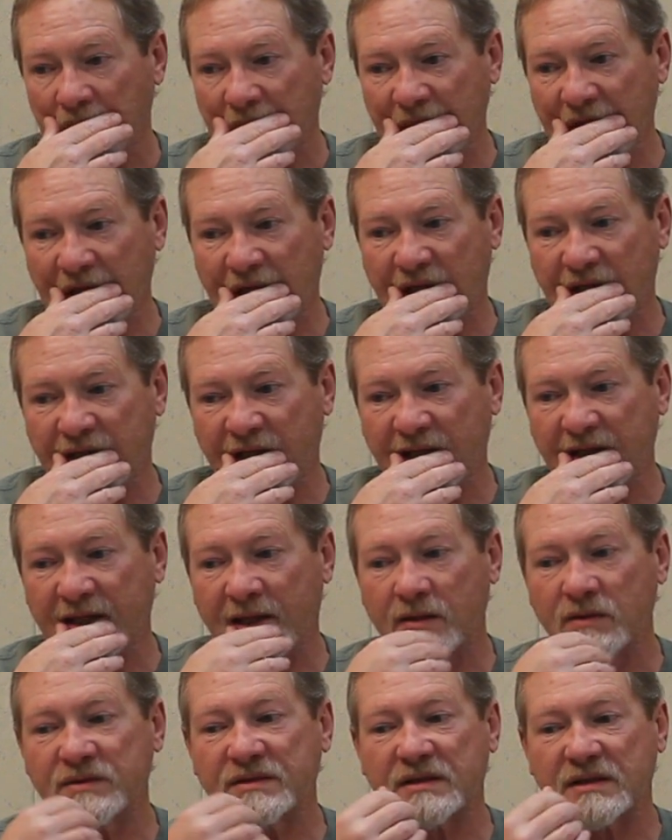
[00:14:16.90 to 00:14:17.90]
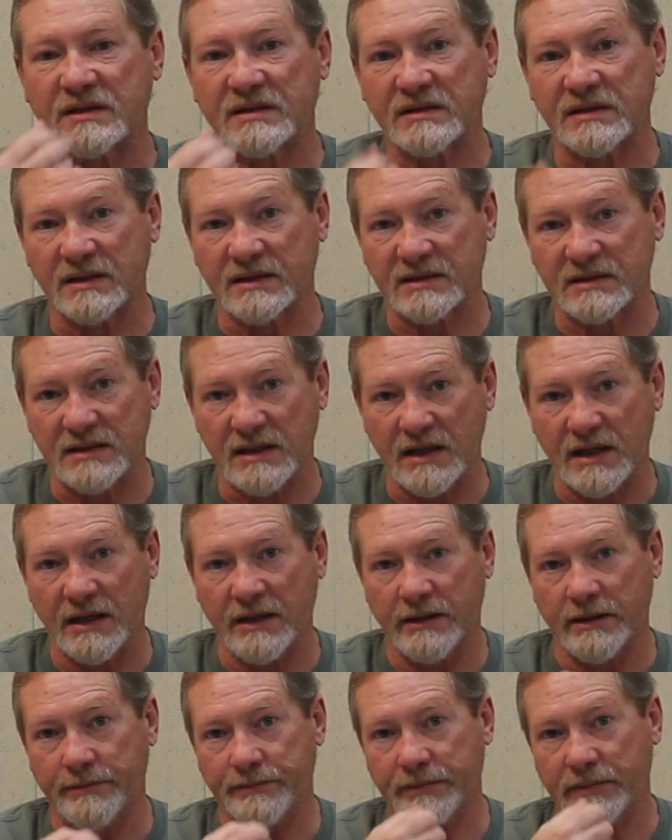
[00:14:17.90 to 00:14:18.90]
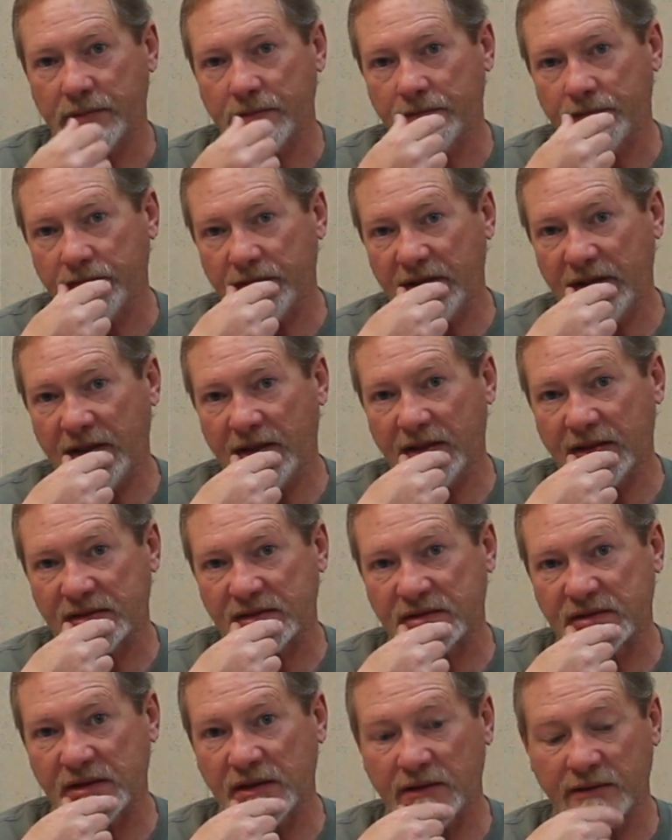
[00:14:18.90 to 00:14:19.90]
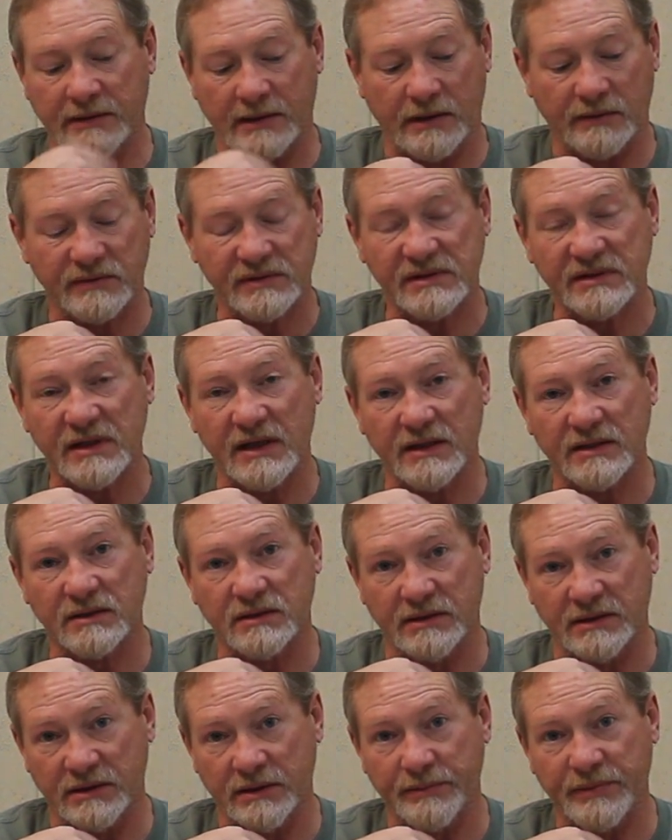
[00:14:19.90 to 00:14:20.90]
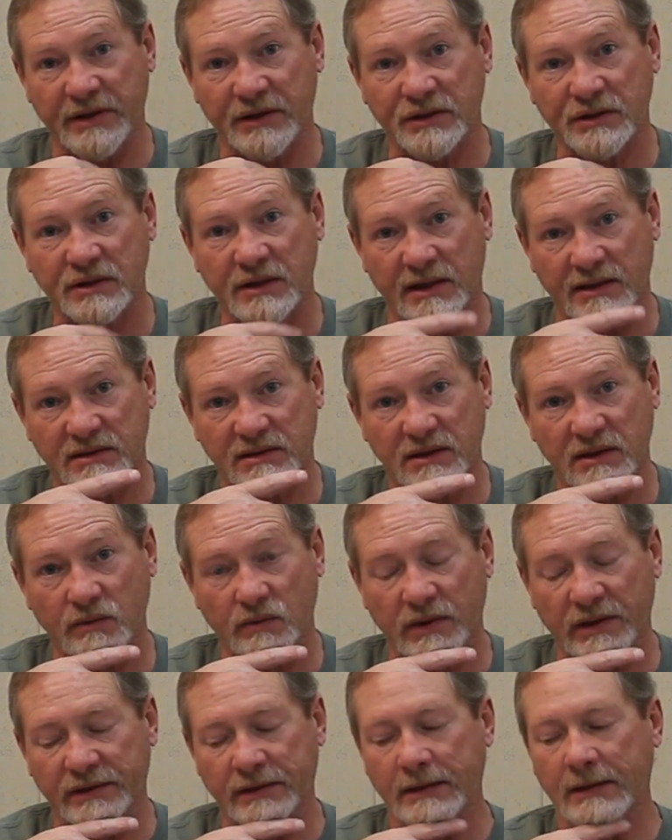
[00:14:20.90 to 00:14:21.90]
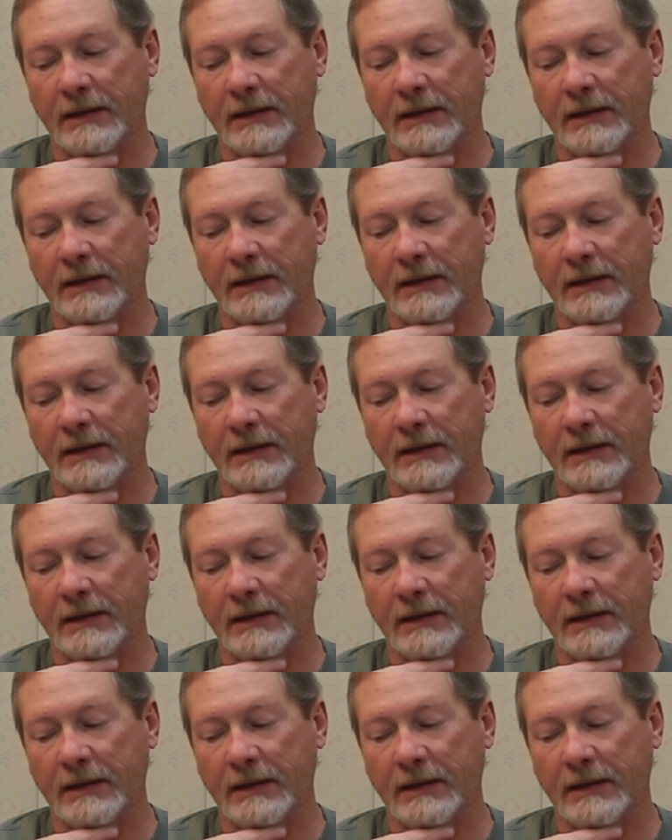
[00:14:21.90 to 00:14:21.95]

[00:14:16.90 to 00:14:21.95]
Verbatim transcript: and I think that was a sixty amp E S C that I was did the bench testing with.